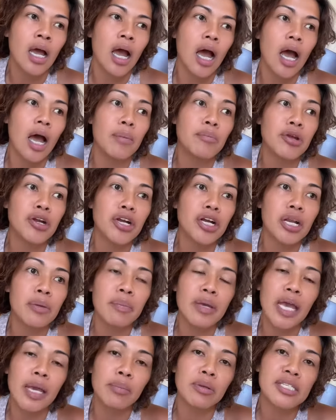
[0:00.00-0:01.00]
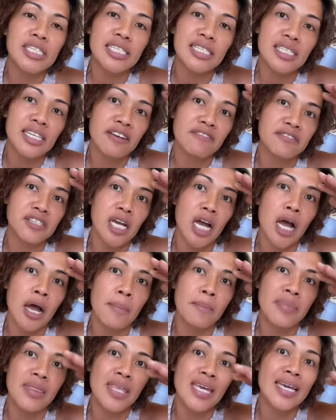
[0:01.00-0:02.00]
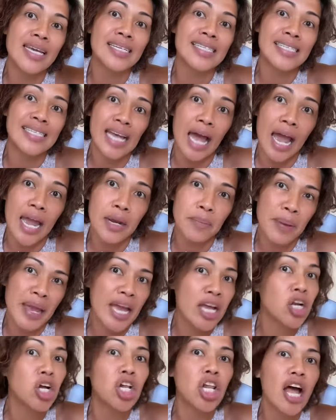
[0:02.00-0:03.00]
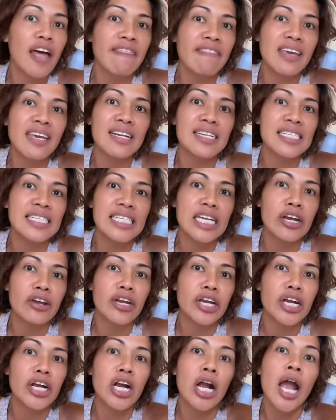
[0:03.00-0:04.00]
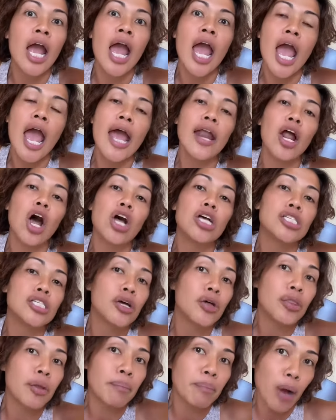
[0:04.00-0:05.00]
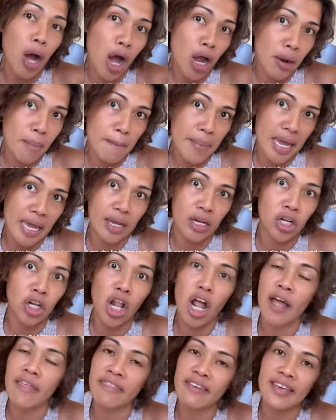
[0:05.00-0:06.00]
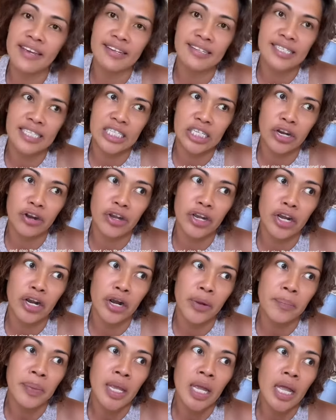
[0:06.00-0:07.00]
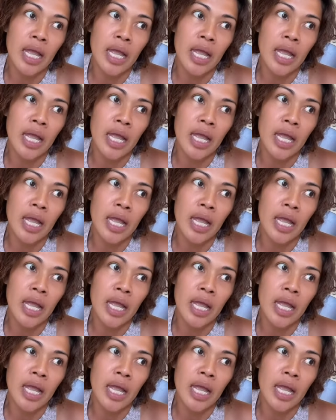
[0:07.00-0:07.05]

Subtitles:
you're going to be able to lift up the side panel on the exterior and also the bottom panel on the exterior.